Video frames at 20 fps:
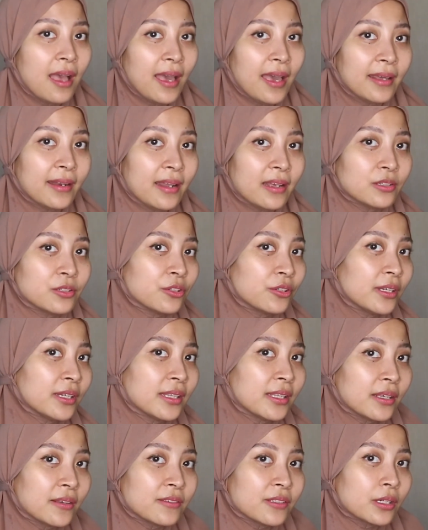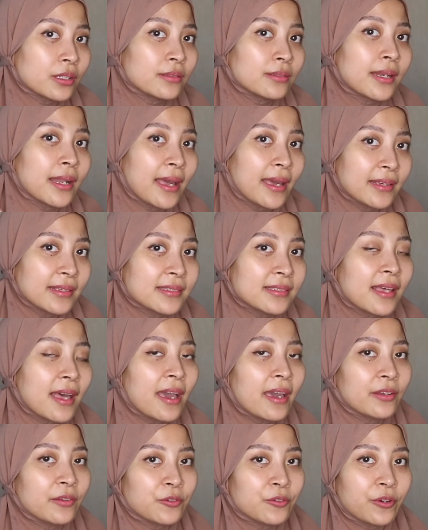and actually it gives a nice
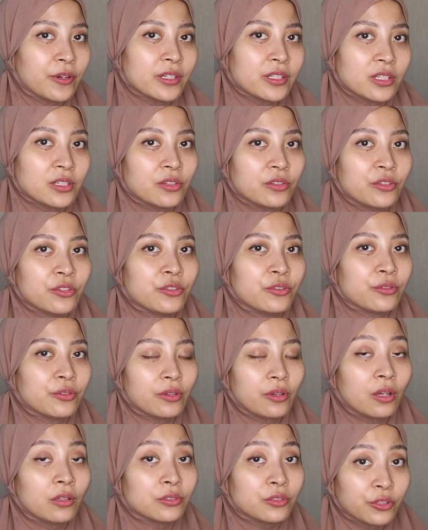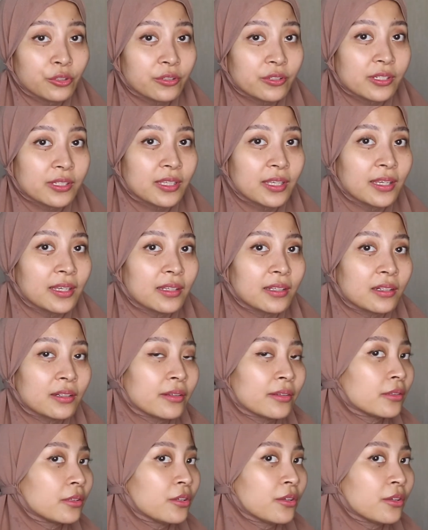hydration onto your skin.